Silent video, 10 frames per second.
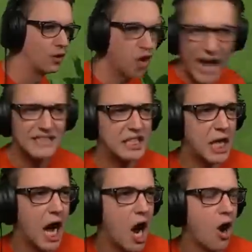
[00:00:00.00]
Let's
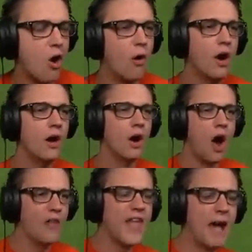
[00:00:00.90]
go!
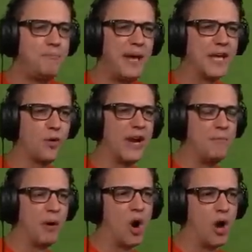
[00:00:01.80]
On that big green
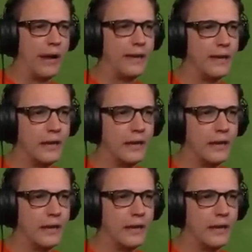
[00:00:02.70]
boy!